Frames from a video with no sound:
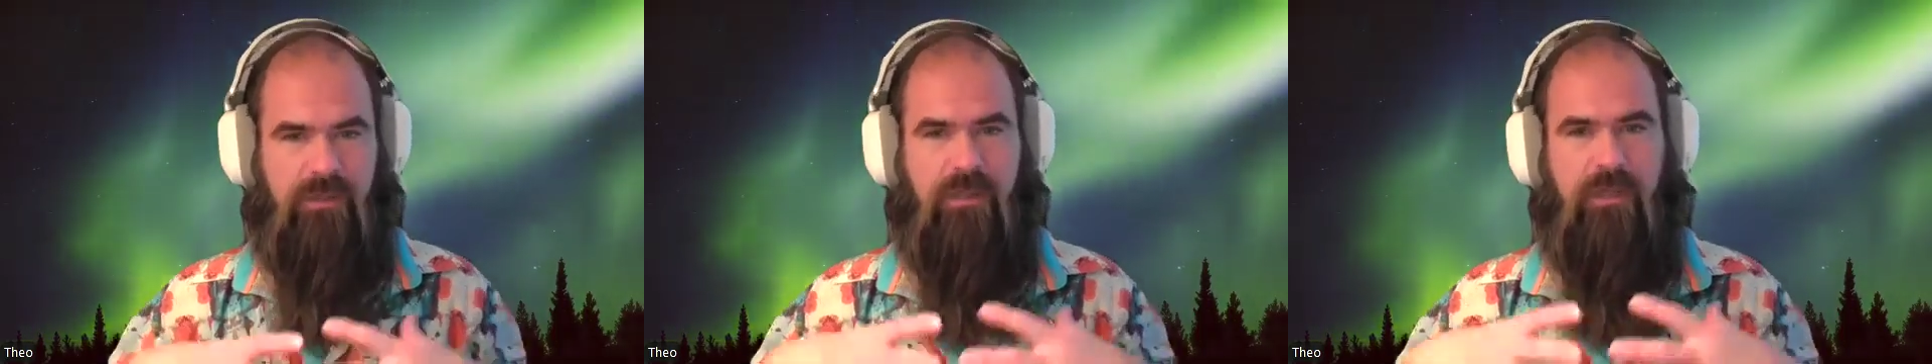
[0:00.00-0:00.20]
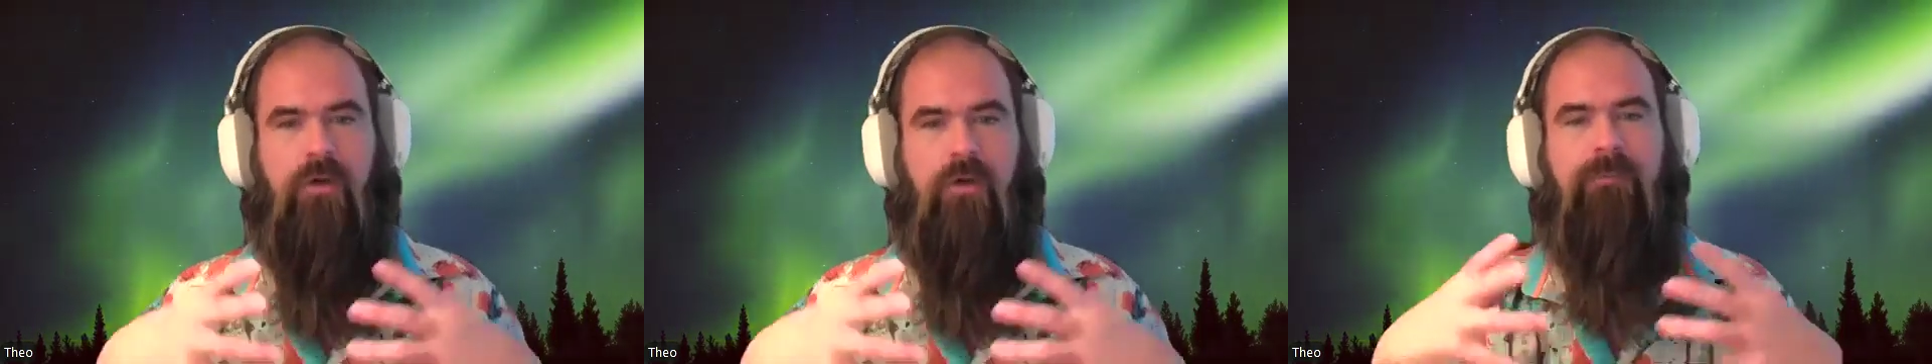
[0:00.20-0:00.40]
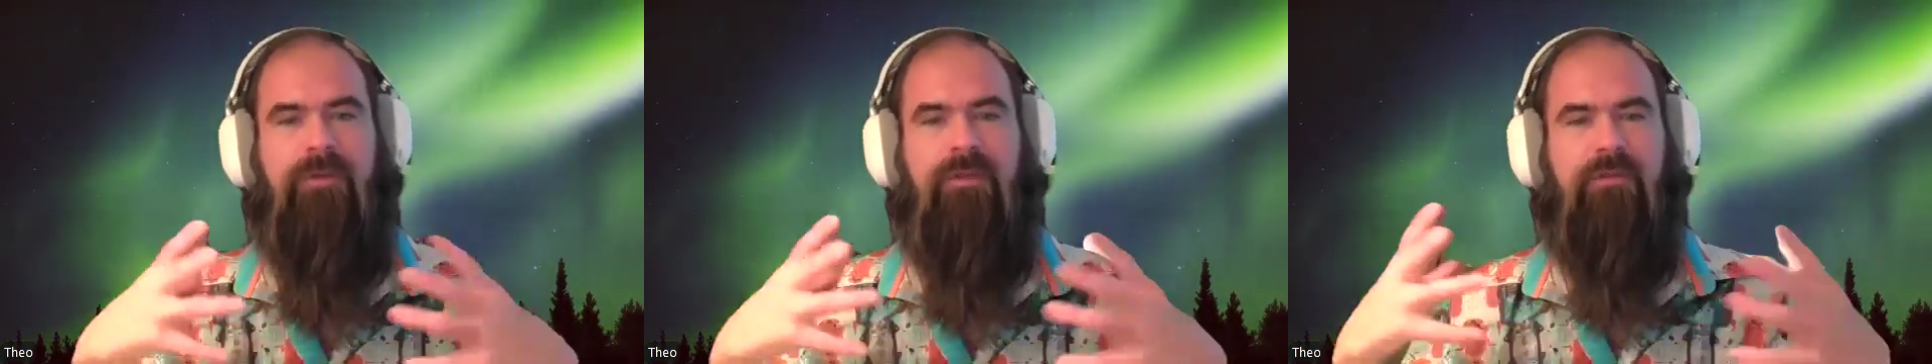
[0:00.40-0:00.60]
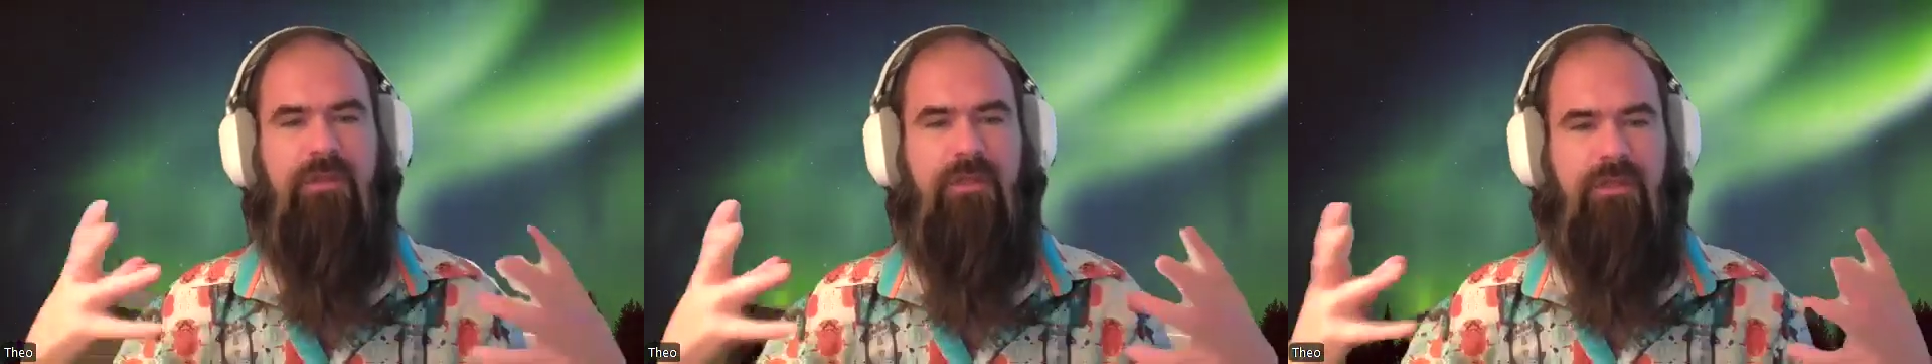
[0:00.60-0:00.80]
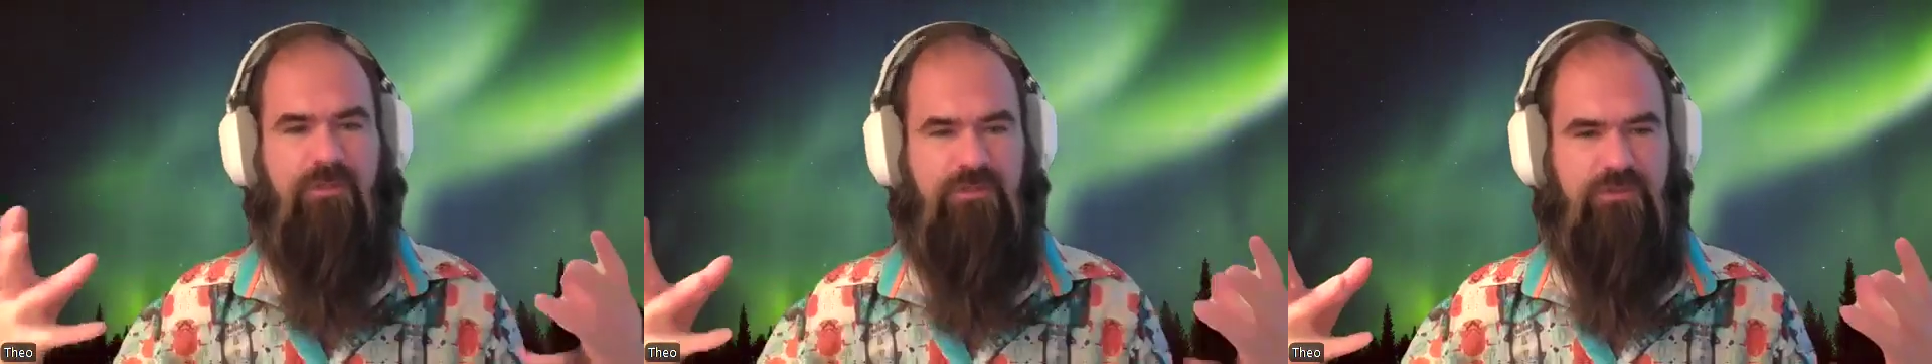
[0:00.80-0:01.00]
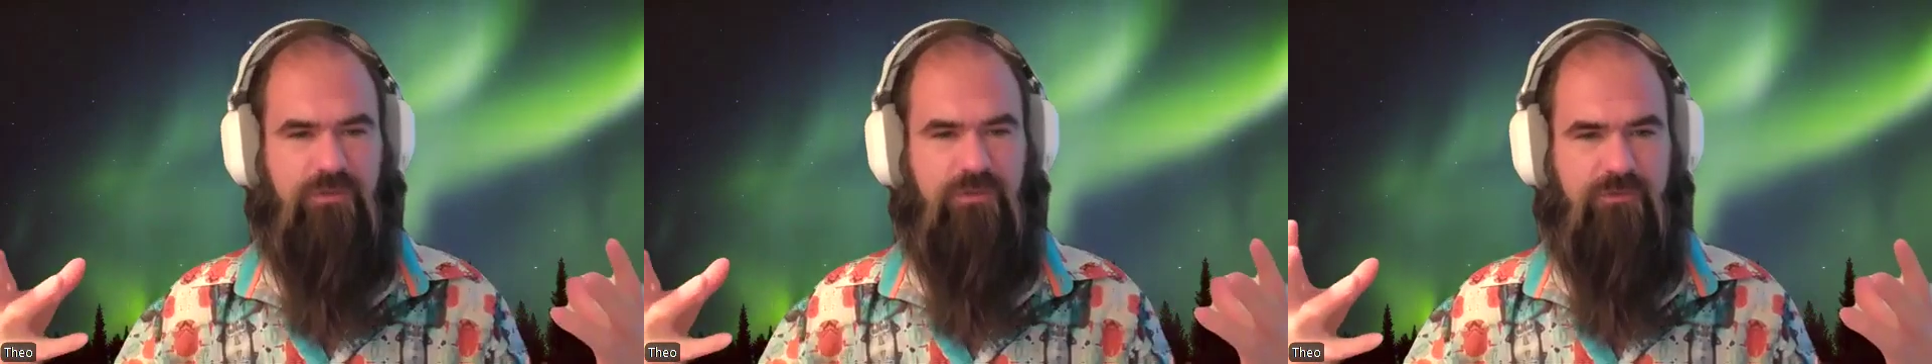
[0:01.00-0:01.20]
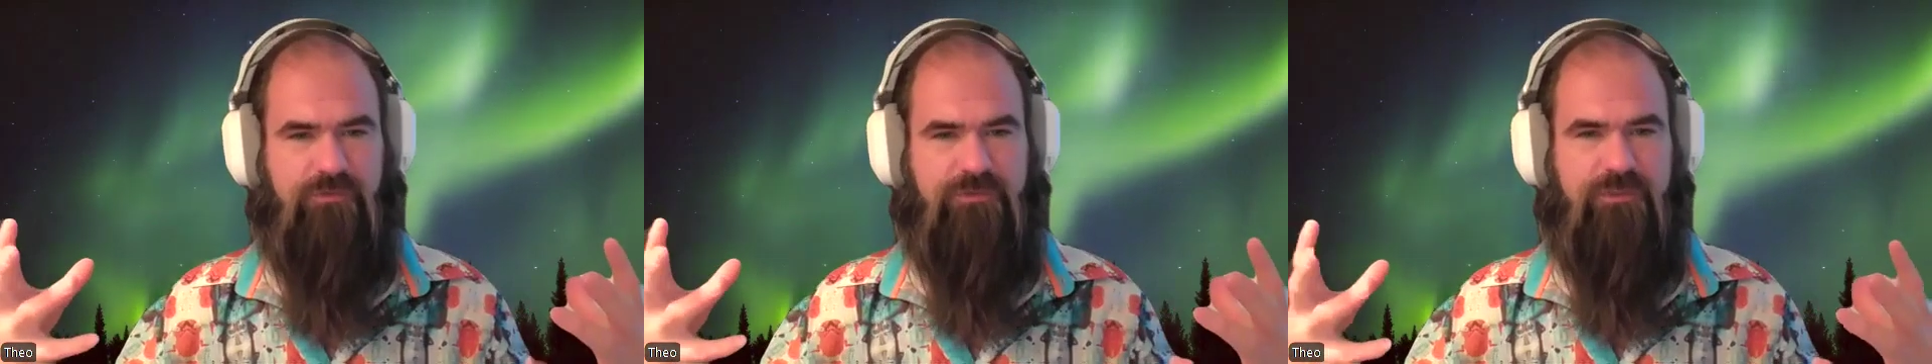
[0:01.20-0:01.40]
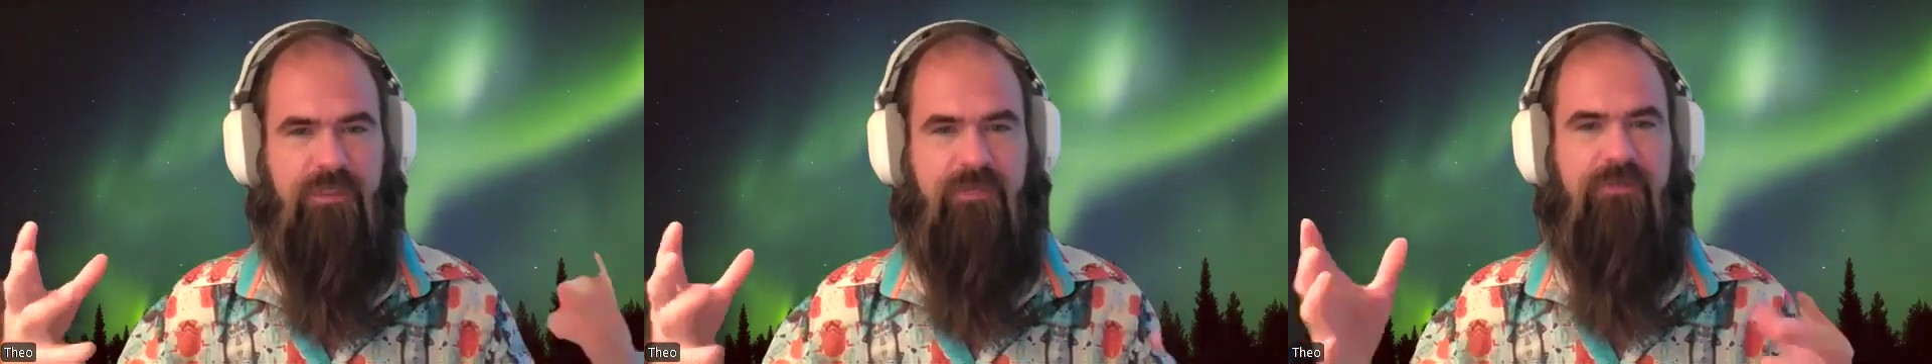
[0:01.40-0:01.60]
helping the
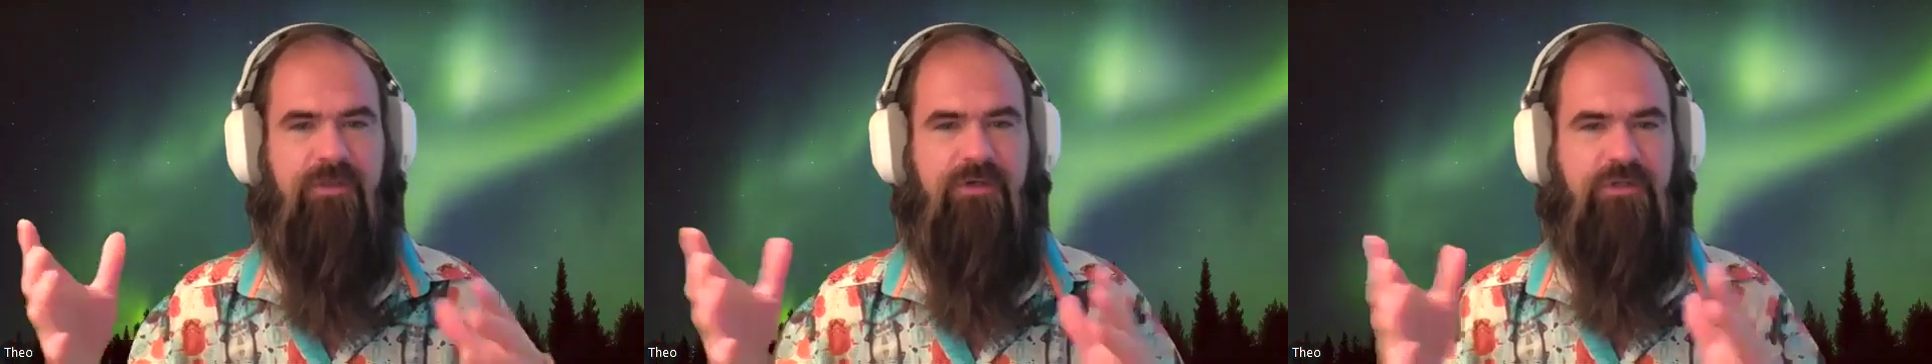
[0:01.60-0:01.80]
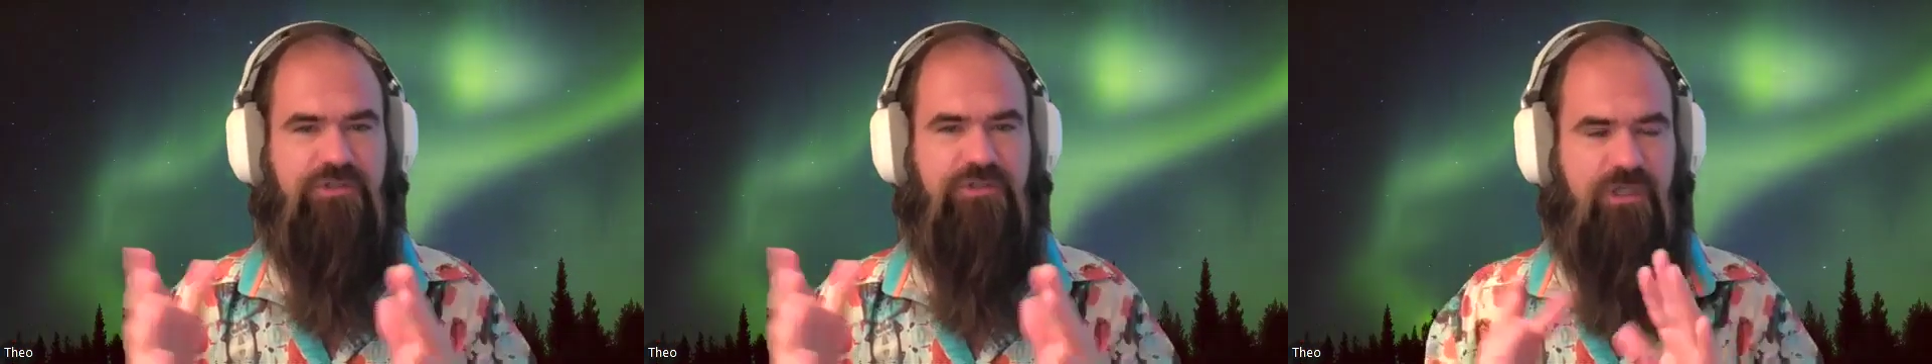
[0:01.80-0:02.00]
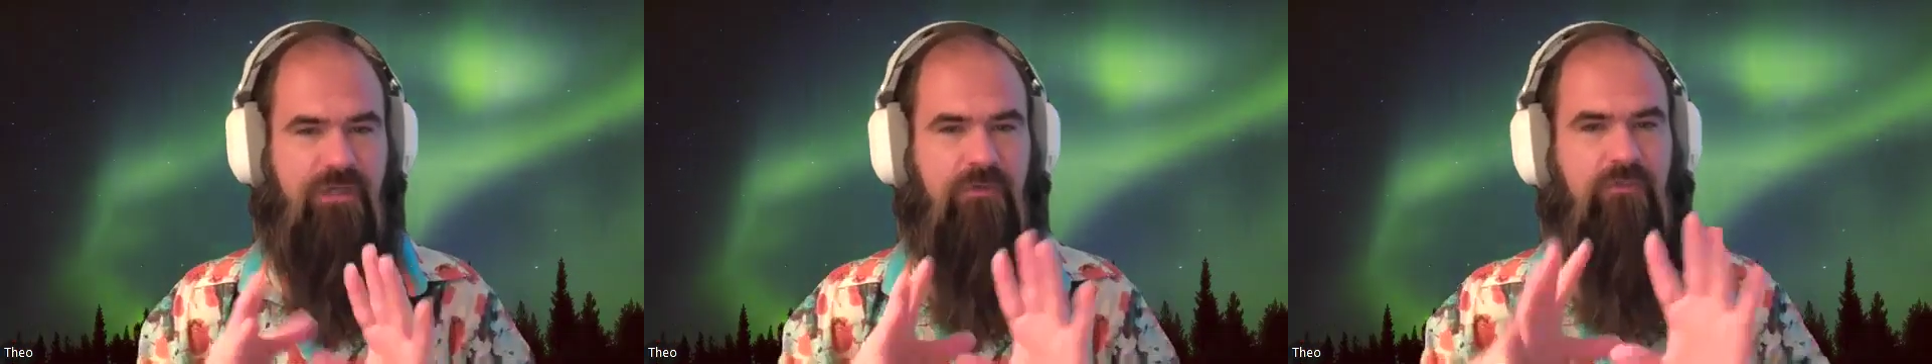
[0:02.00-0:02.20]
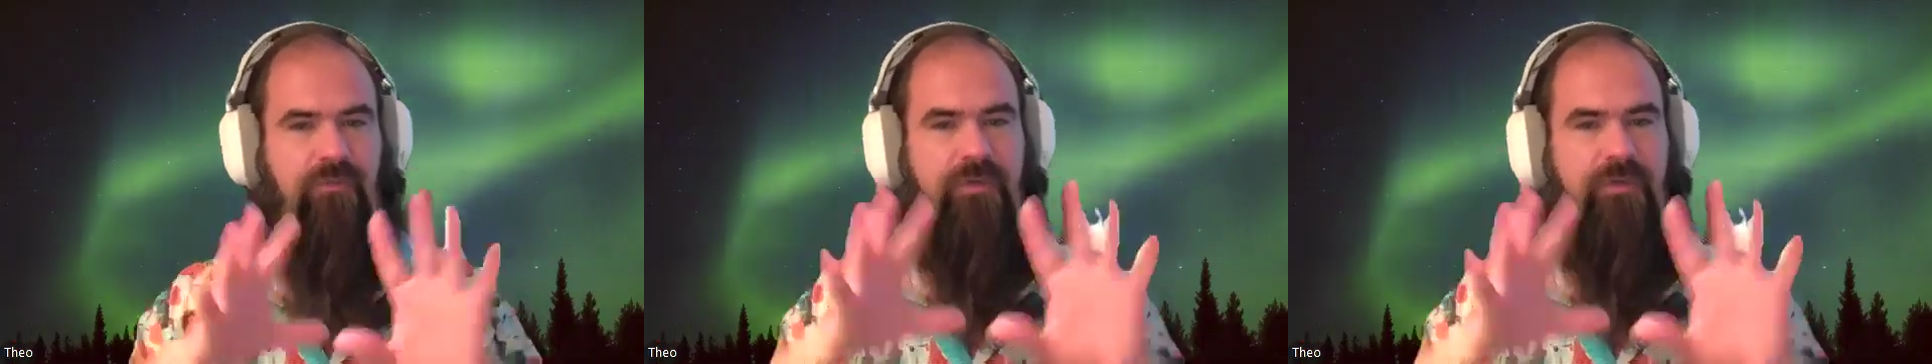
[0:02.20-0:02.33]
adult and the inner child